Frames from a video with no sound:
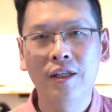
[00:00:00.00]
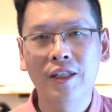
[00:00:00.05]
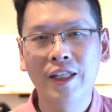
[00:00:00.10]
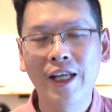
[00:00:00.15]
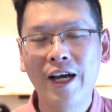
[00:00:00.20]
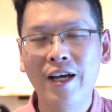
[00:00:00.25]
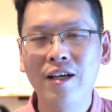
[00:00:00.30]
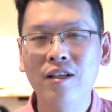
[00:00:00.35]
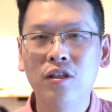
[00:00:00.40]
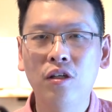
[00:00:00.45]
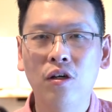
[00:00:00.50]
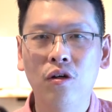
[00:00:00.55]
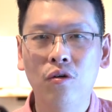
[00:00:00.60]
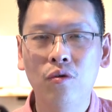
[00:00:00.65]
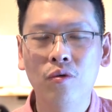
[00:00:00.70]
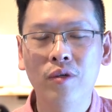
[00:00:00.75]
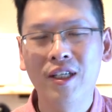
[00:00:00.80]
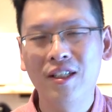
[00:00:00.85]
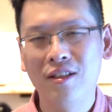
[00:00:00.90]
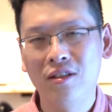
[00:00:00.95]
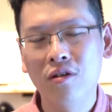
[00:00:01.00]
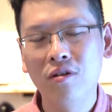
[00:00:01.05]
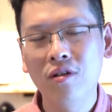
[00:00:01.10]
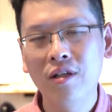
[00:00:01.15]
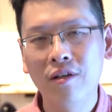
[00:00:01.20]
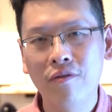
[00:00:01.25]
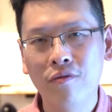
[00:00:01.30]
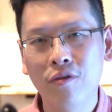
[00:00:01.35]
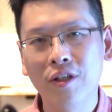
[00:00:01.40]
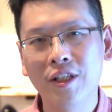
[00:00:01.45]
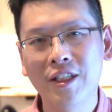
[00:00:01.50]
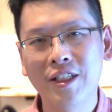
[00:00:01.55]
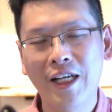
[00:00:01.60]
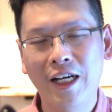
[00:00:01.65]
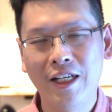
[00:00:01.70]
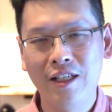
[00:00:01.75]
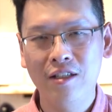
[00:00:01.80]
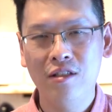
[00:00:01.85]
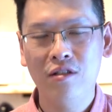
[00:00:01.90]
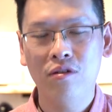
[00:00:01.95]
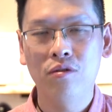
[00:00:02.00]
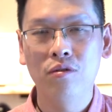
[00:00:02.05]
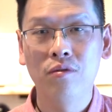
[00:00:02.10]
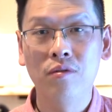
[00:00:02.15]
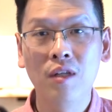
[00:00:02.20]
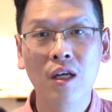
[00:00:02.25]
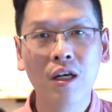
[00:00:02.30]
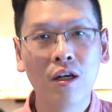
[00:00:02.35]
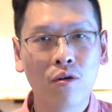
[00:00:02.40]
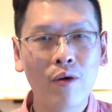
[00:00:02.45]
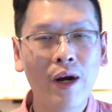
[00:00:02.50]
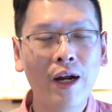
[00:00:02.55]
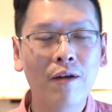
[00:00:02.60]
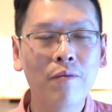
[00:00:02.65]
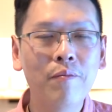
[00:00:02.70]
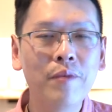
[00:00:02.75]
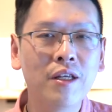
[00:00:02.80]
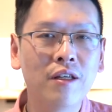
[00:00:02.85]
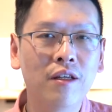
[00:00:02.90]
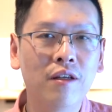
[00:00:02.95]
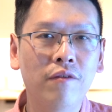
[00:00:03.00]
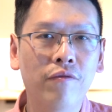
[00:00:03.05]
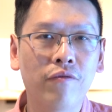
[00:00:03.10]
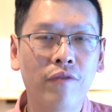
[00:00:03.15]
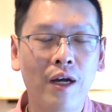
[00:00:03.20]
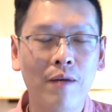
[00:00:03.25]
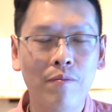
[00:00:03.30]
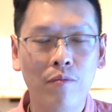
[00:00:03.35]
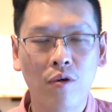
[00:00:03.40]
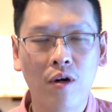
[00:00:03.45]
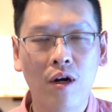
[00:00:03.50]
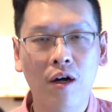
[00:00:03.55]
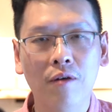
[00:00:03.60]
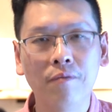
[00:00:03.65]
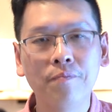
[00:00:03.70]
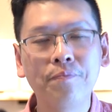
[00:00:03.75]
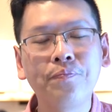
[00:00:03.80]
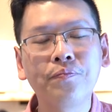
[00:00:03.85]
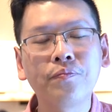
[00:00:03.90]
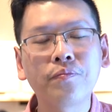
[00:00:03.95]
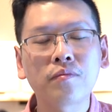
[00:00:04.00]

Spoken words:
title is only for the Chinese school. Correct me if I'm wrong.